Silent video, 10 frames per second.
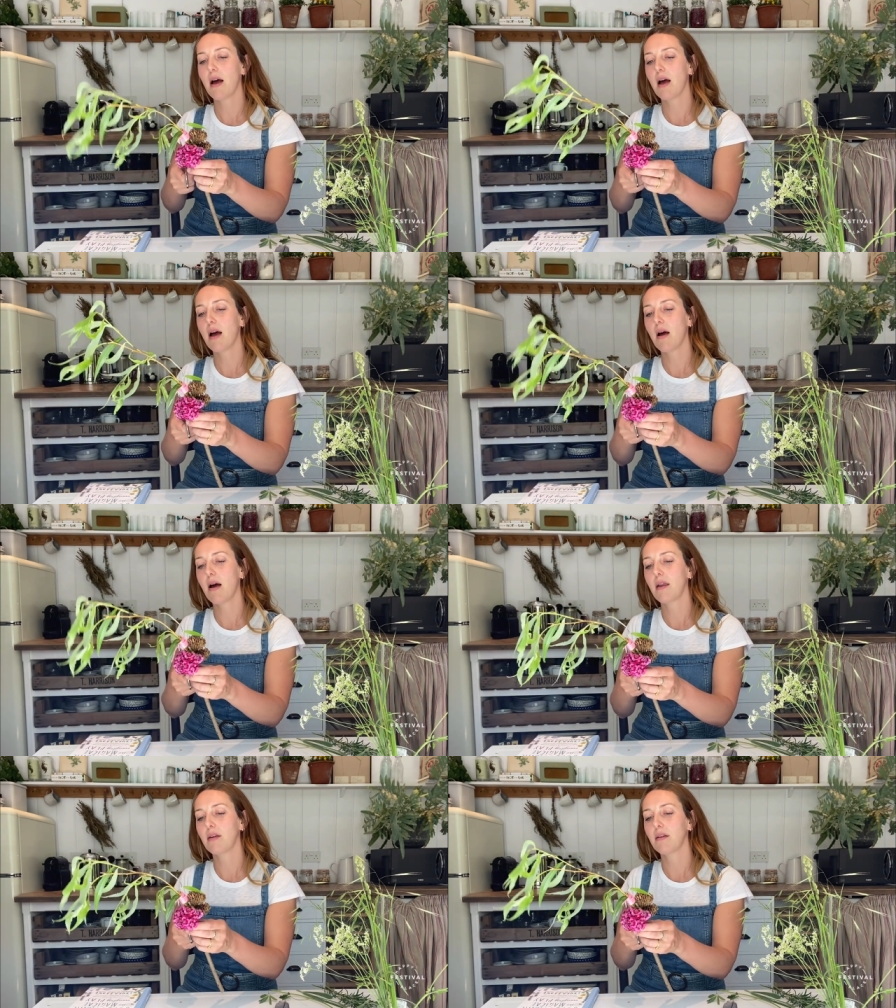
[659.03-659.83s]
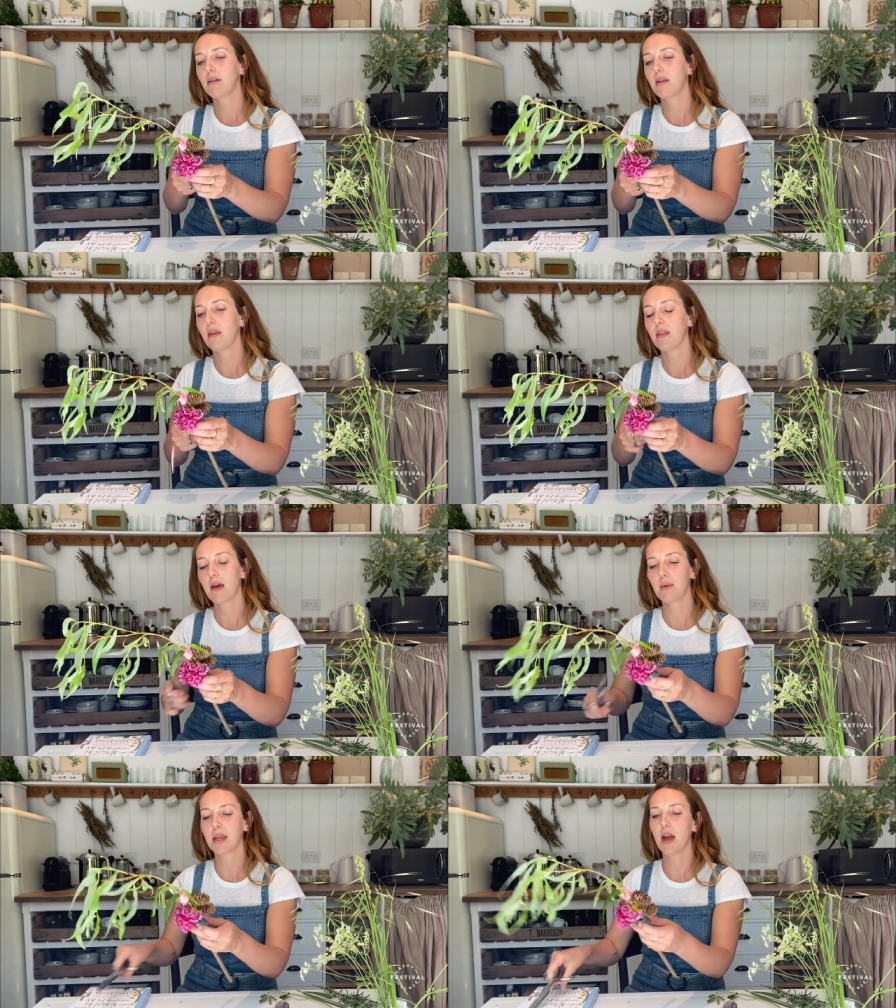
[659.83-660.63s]
And
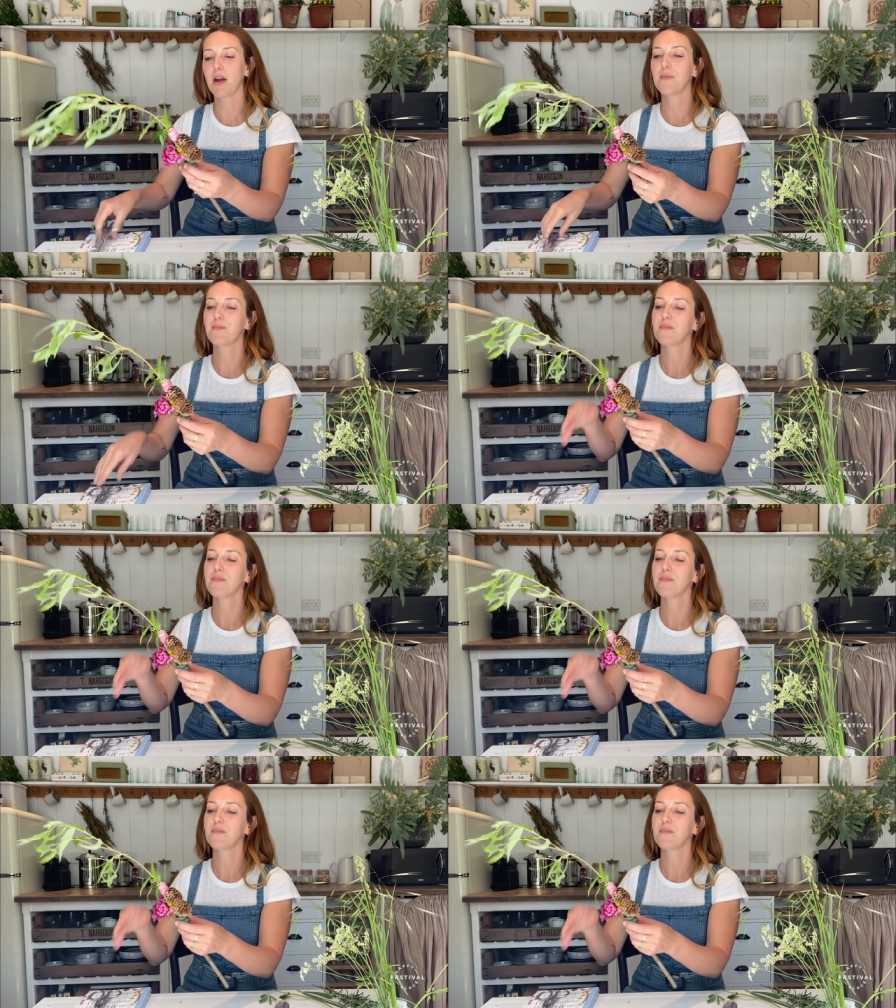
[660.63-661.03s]
there we go.